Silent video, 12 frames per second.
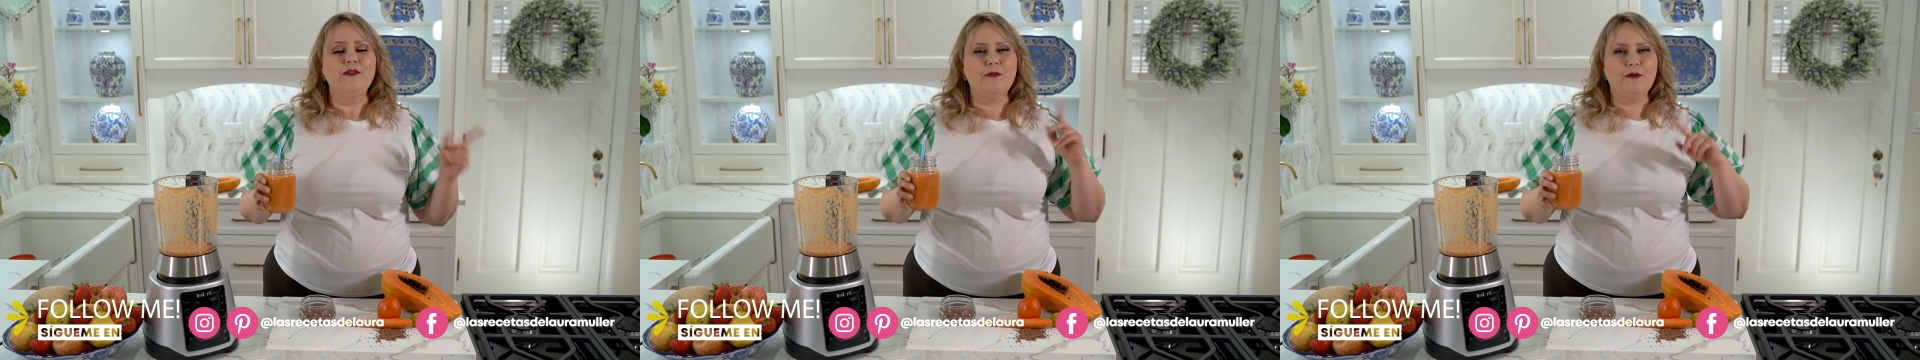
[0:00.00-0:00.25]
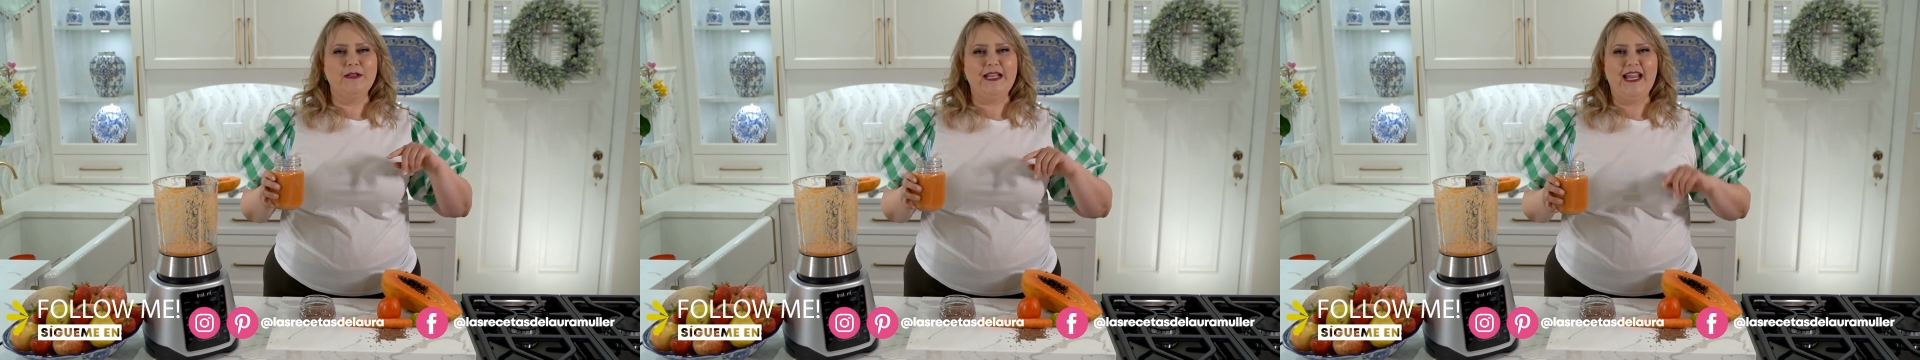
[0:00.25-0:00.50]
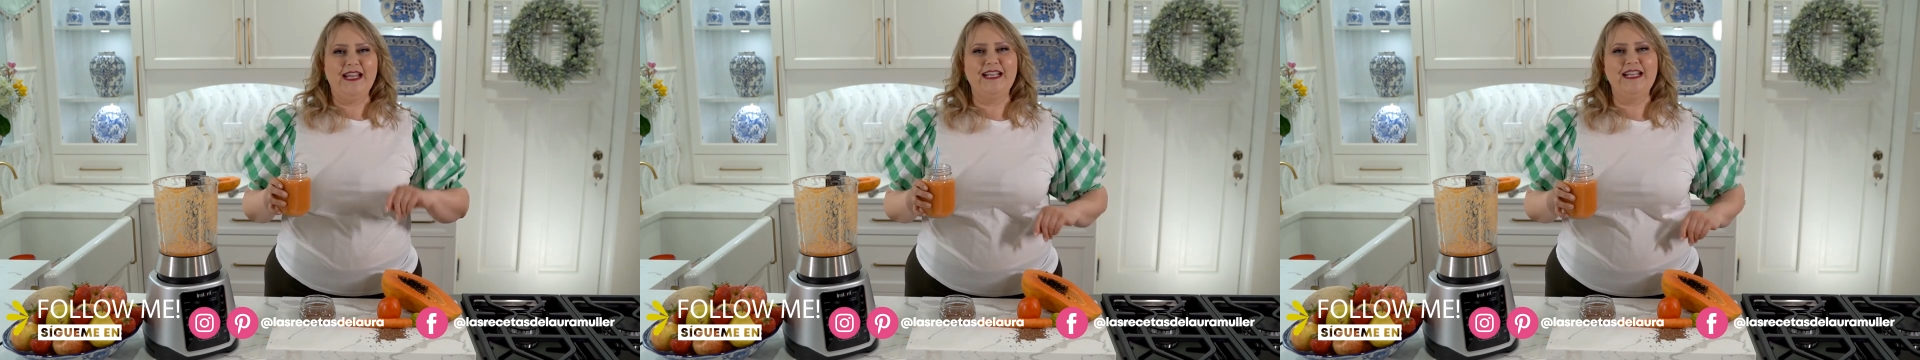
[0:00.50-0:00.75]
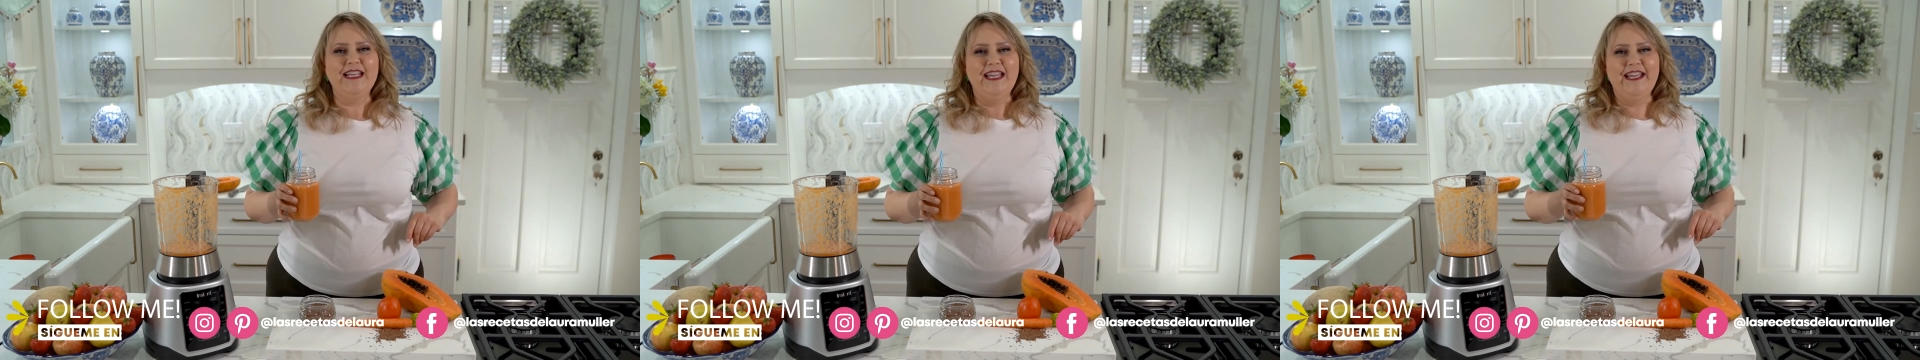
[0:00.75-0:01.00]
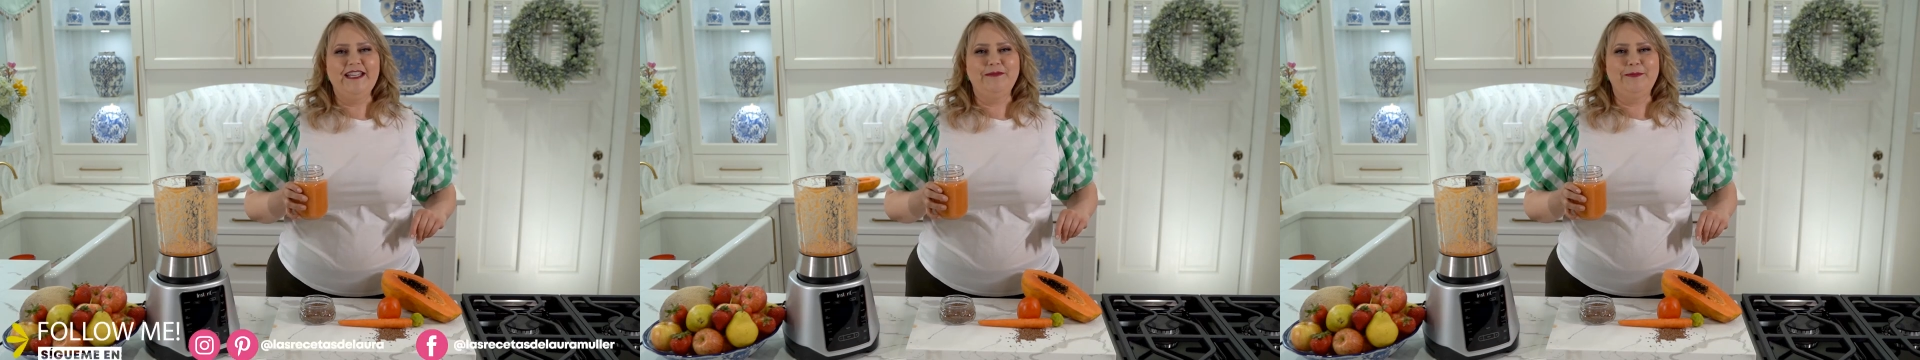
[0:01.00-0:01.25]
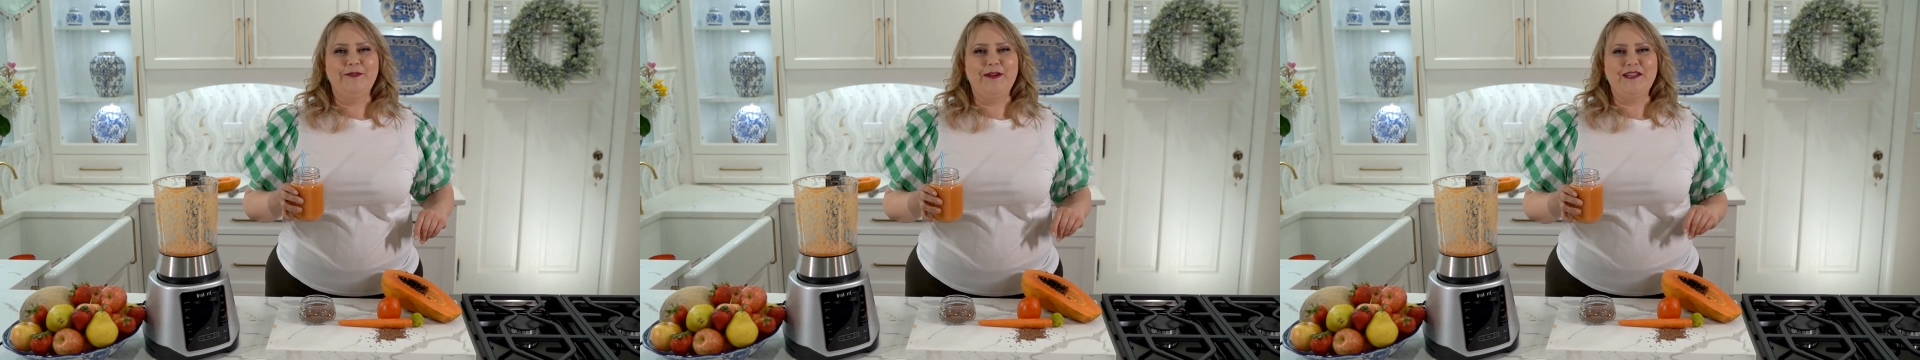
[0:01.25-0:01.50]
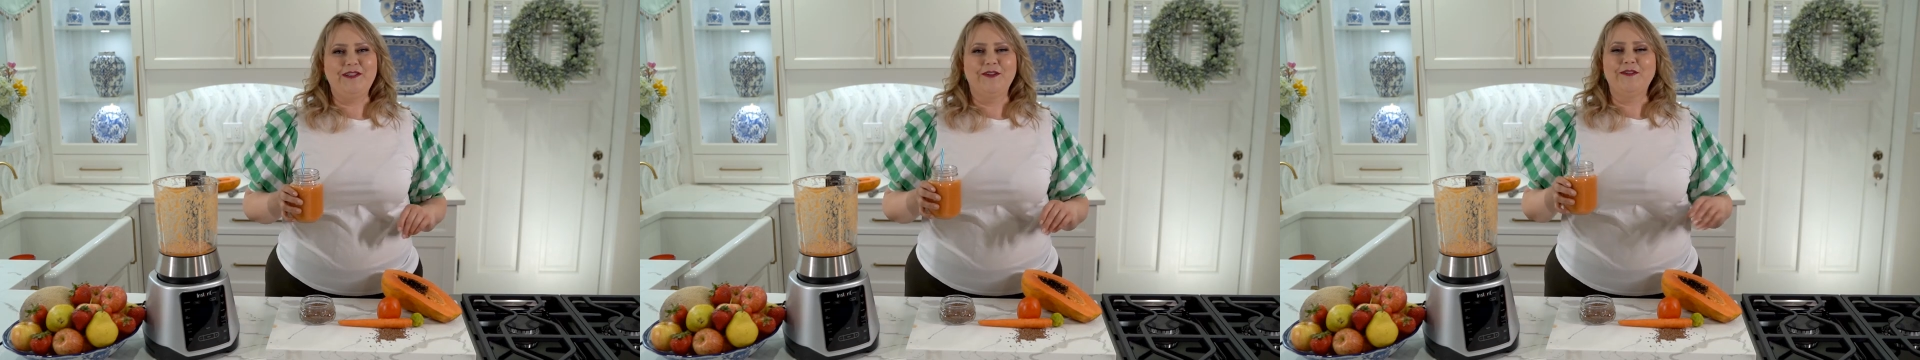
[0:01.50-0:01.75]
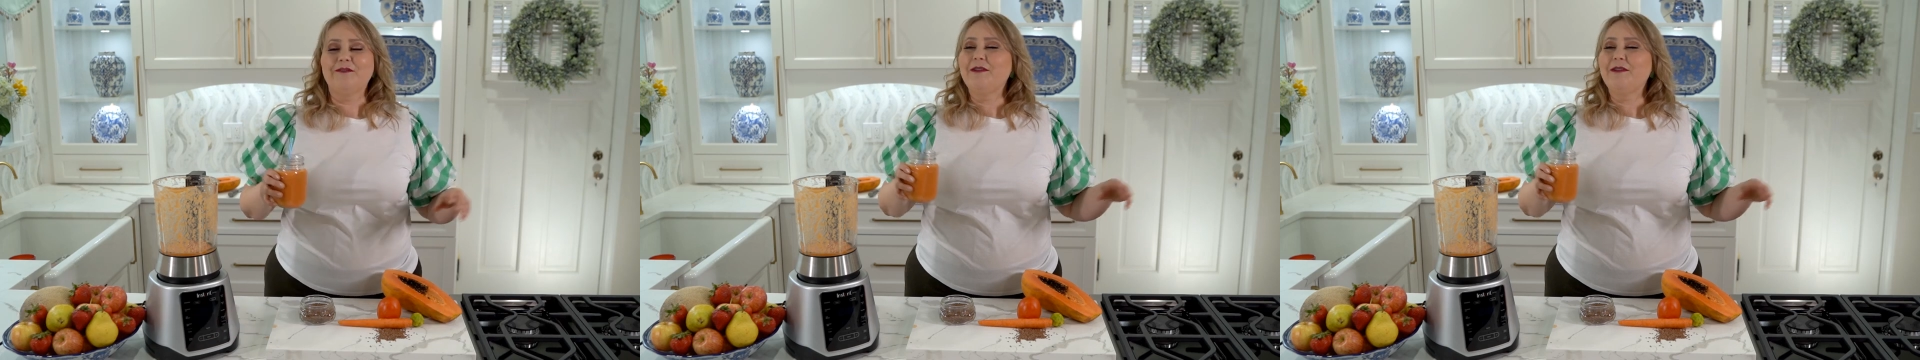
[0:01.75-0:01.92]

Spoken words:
for daily inspiration.